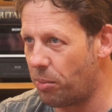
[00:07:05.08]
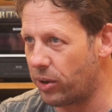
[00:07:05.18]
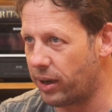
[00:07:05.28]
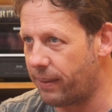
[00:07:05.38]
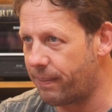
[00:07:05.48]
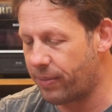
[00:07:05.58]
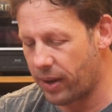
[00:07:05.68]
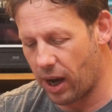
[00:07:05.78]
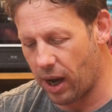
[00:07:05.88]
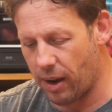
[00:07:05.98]
body,
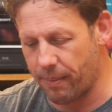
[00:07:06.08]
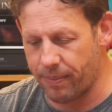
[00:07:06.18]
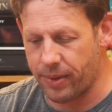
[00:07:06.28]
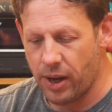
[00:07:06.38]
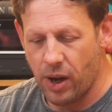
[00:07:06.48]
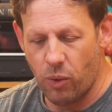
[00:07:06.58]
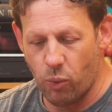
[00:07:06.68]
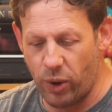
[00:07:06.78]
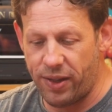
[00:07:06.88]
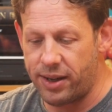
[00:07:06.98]

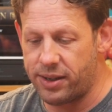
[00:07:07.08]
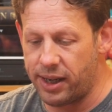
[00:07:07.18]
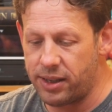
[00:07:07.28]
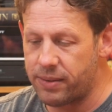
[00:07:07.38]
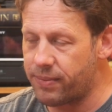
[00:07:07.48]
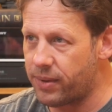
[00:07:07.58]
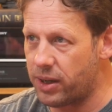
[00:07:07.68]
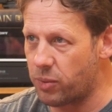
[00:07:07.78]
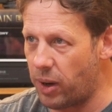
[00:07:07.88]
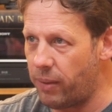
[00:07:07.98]
with NDs
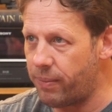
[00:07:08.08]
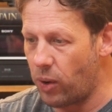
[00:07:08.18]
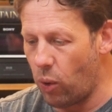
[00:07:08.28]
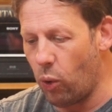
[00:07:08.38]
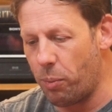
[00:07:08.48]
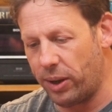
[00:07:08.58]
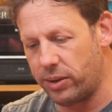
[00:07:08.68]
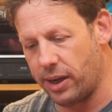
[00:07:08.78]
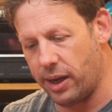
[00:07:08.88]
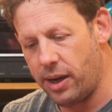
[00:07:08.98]
as well, all
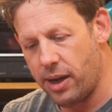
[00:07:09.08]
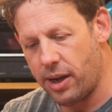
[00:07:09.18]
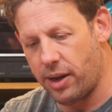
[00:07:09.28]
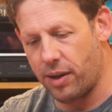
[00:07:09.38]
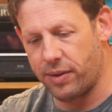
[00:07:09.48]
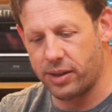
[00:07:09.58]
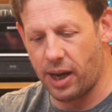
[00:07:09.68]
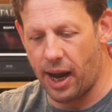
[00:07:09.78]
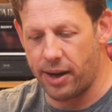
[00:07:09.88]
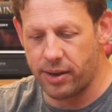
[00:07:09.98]
built in, nothing
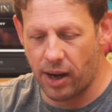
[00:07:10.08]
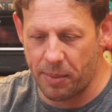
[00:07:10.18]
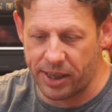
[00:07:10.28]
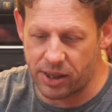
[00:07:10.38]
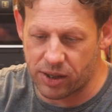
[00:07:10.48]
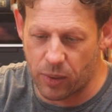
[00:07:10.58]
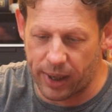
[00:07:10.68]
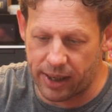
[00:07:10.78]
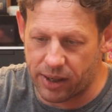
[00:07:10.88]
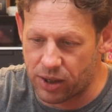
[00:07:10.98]
to add. I mean, just
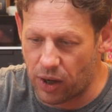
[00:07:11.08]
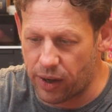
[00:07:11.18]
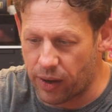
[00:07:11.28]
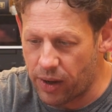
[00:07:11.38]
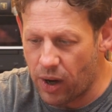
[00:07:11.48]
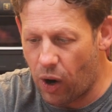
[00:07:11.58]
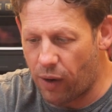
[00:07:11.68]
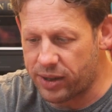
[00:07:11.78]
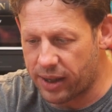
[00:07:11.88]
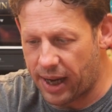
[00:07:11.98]
quickly to show you,
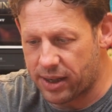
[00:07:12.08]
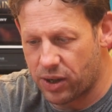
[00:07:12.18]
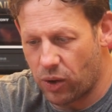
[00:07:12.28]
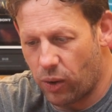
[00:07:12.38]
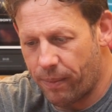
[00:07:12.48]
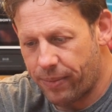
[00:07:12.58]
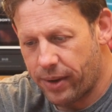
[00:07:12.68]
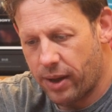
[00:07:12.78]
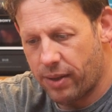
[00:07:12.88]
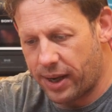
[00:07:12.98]
obviously that's your
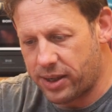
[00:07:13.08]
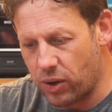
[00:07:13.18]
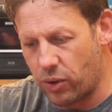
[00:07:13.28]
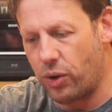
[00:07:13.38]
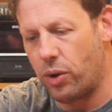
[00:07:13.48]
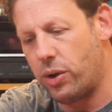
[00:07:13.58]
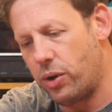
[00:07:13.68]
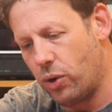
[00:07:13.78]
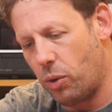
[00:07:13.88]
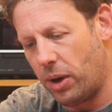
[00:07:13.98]

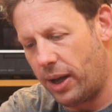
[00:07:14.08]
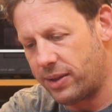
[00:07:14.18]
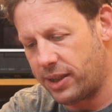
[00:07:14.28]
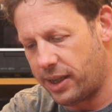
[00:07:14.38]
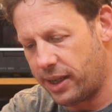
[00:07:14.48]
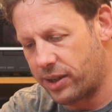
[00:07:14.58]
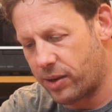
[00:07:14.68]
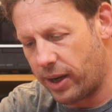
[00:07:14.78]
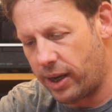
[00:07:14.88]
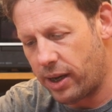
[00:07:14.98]
normal LCD
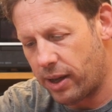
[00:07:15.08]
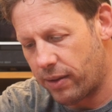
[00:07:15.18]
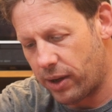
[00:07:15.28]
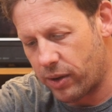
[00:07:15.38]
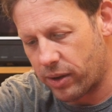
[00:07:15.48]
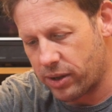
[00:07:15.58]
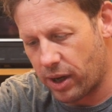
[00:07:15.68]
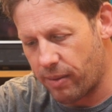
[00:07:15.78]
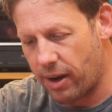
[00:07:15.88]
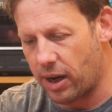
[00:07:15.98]
screen that you can
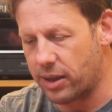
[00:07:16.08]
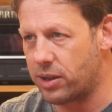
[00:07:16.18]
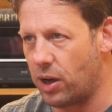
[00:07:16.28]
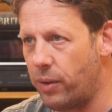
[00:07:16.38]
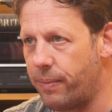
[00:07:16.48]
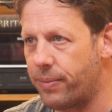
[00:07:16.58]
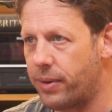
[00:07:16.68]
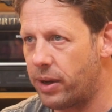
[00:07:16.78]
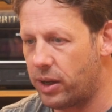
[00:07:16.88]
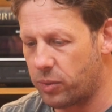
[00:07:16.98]
turn around like so
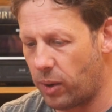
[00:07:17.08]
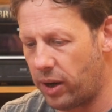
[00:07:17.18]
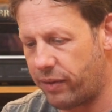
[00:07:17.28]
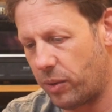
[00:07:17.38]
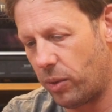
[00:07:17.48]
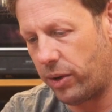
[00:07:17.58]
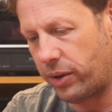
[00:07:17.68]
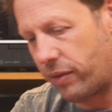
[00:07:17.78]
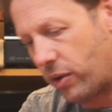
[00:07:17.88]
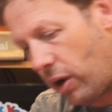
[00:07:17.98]
as well if you want.
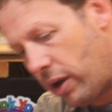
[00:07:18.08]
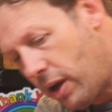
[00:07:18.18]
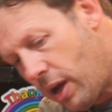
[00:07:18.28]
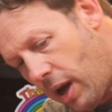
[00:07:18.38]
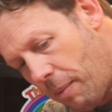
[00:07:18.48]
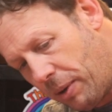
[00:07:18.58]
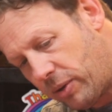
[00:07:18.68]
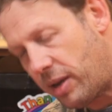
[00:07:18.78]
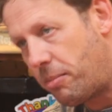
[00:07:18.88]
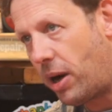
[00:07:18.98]
You've got
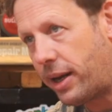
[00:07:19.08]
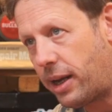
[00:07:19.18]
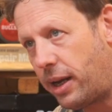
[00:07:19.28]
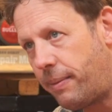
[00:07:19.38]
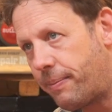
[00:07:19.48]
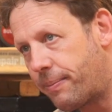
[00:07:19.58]
built-in mic here.